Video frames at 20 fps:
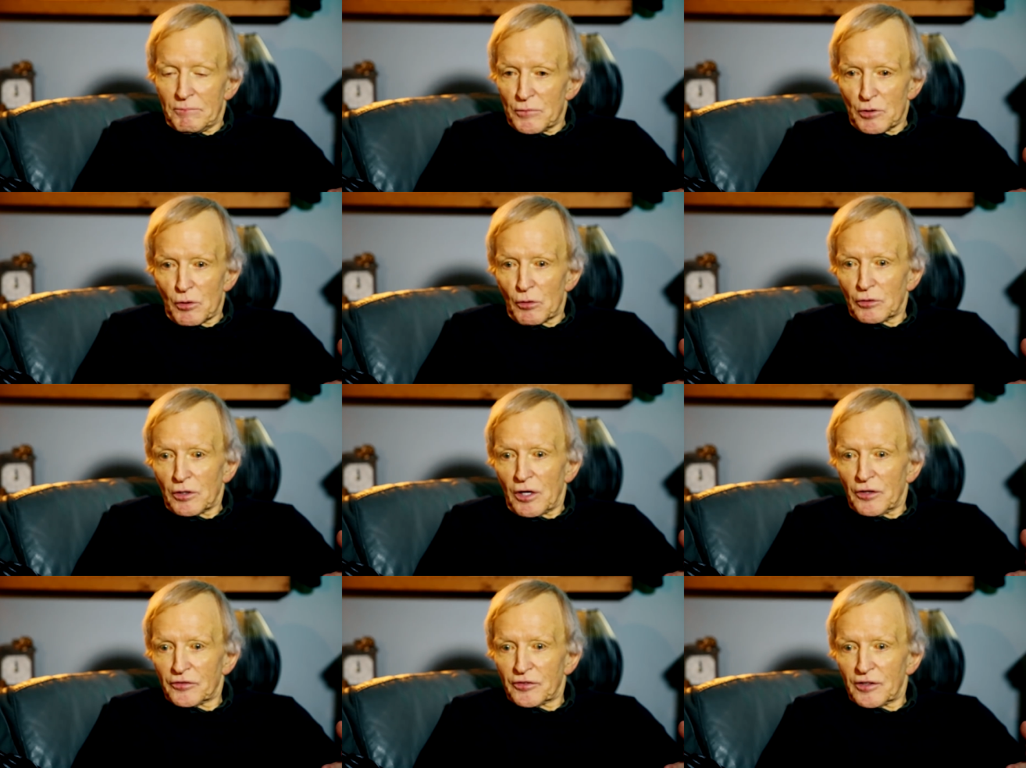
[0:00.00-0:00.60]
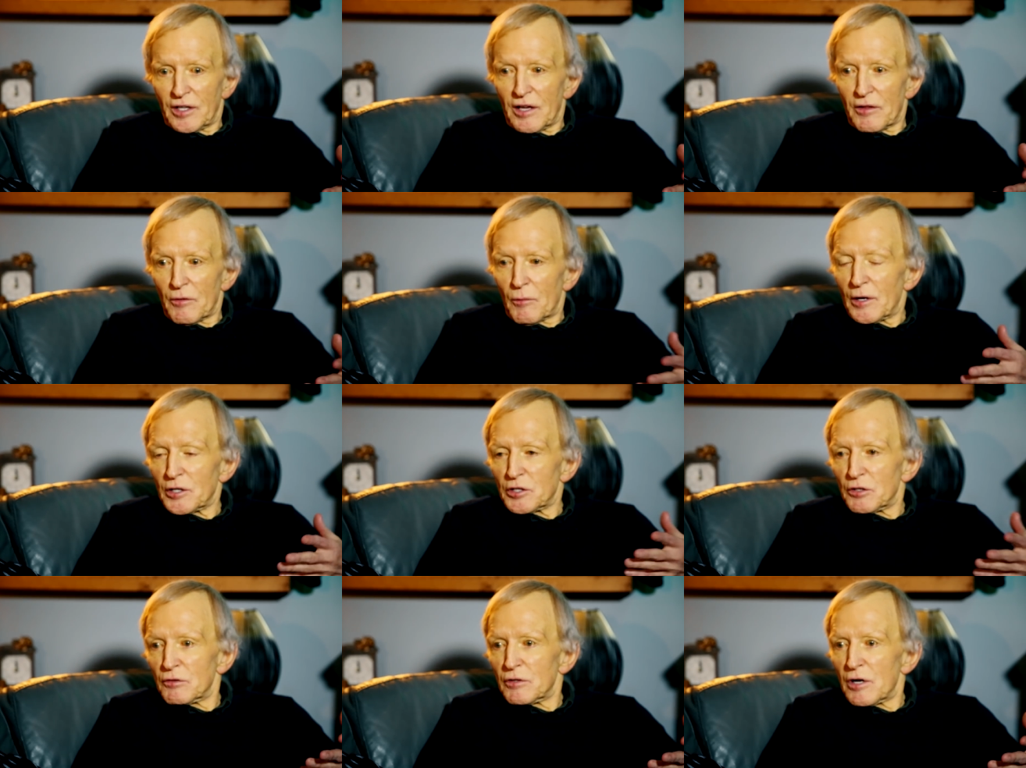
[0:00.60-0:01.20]
you're not, sir,
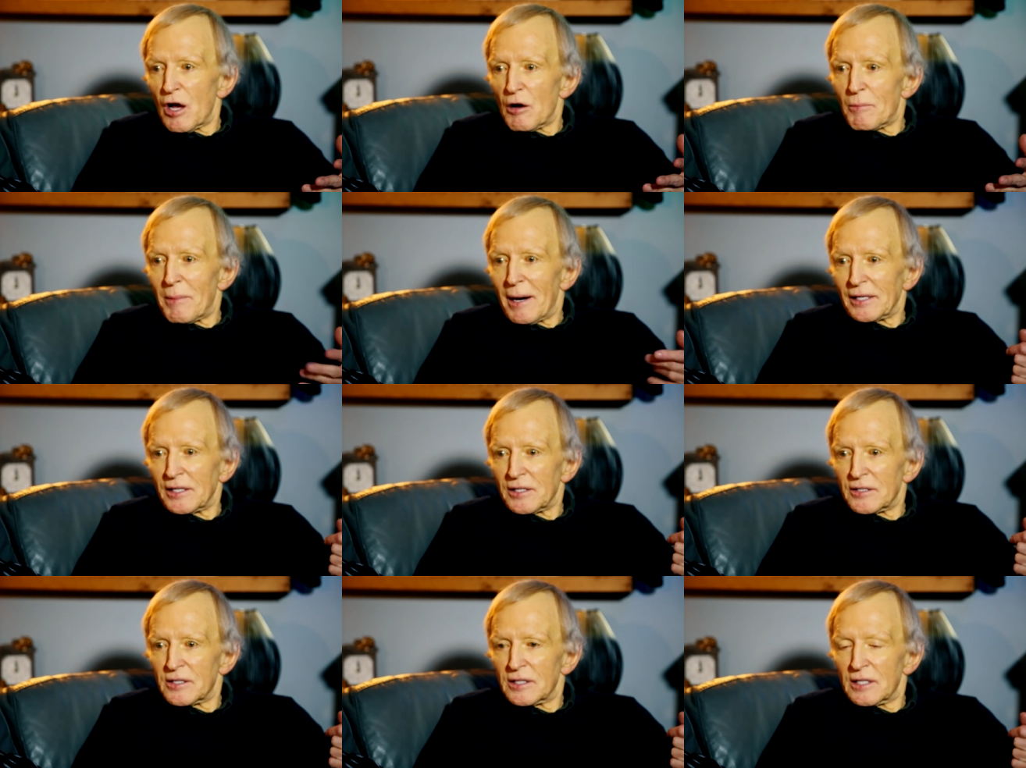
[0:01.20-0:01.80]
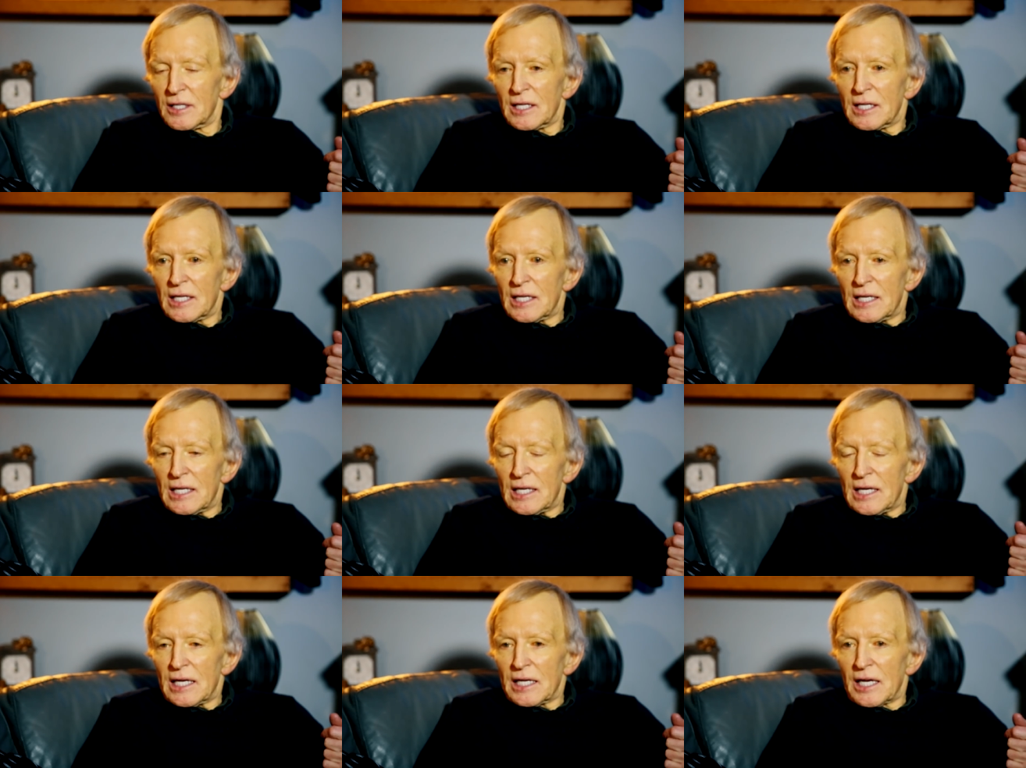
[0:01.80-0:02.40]
otherwise you'd know about it.
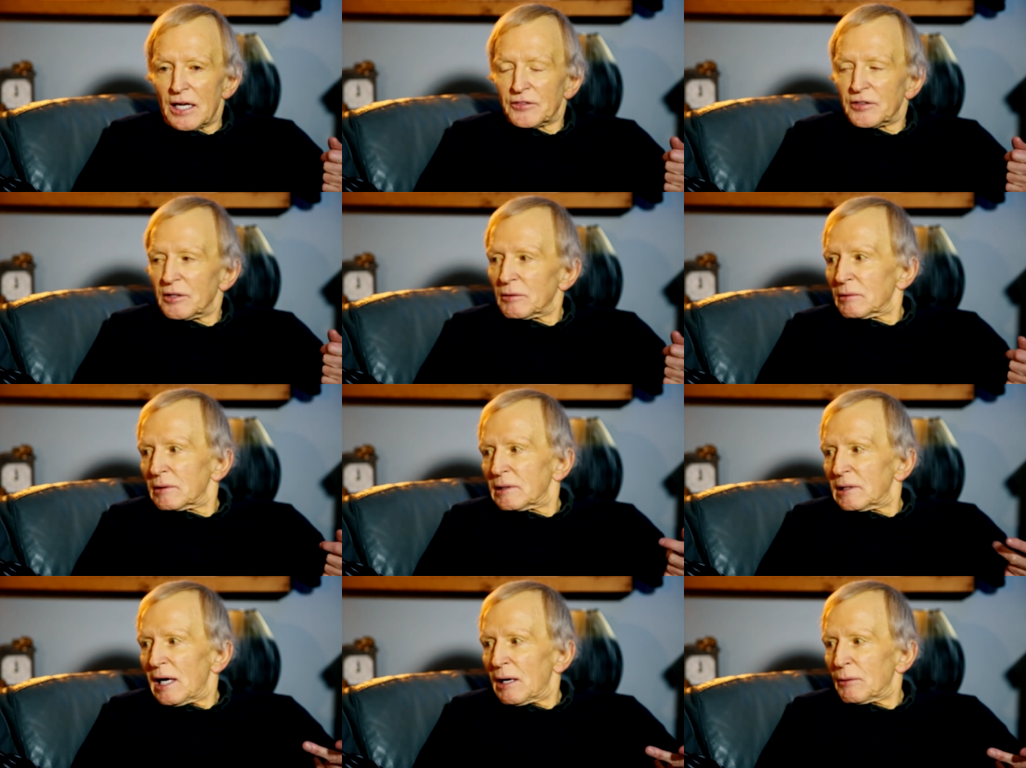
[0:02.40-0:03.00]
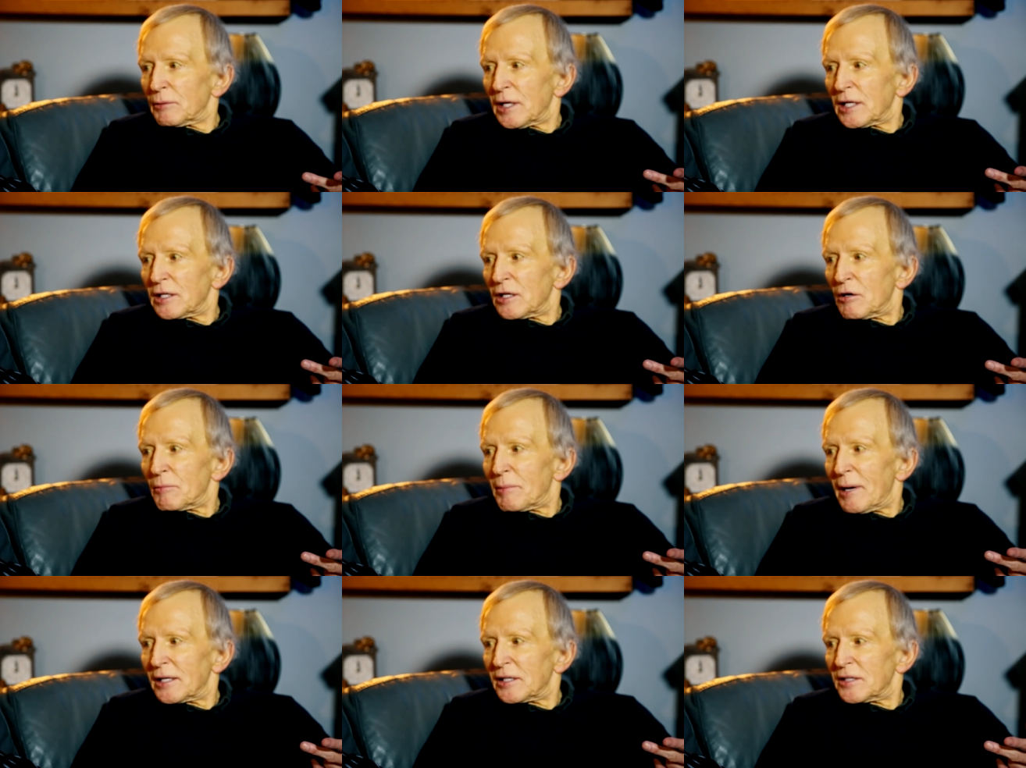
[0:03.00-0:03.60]
And I said, how would I
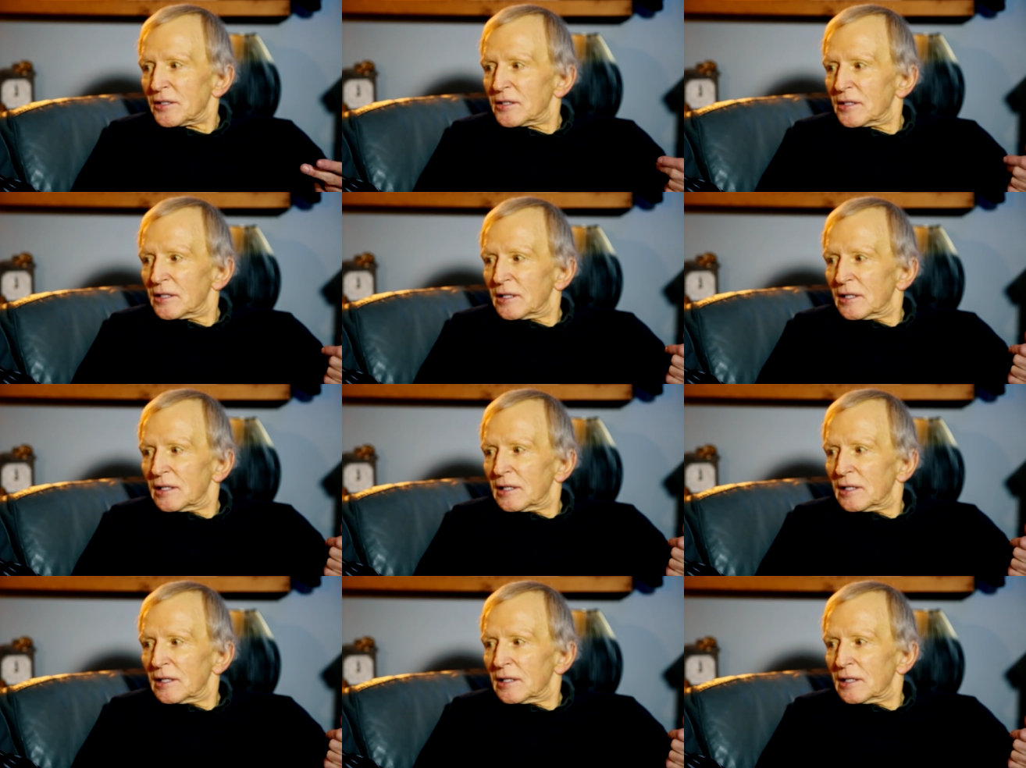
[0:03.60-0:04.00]
know about it?